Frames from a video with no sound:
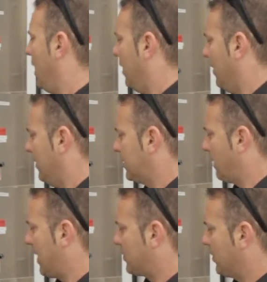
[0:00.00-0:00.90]
And then this
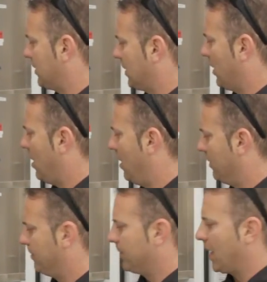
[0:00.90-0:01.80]
battery is a
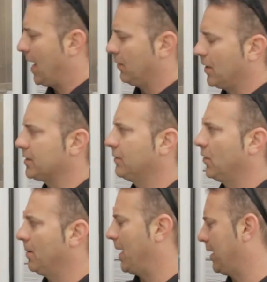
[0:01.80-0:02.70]
long high
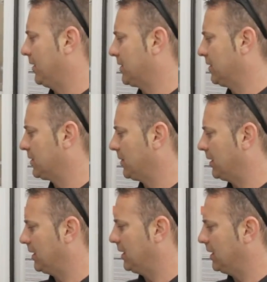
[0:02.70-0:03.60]
reservoir battery, so this
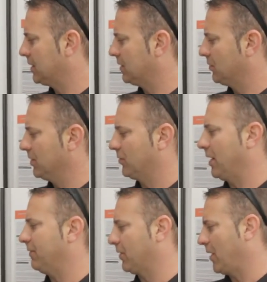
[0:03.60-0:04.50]
one isn't real
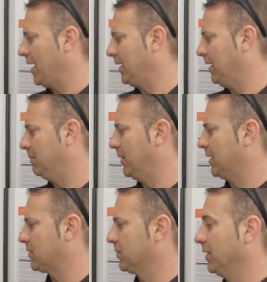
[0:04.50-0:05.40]
great for cranking, but
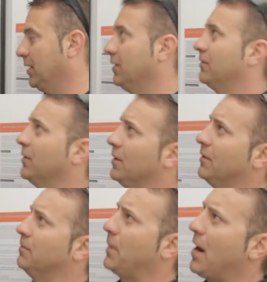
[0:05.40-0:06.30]
it's really good
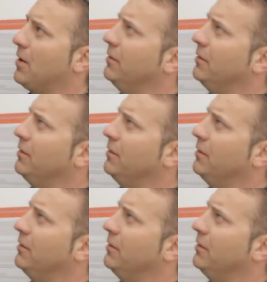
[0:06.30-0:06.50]
for powering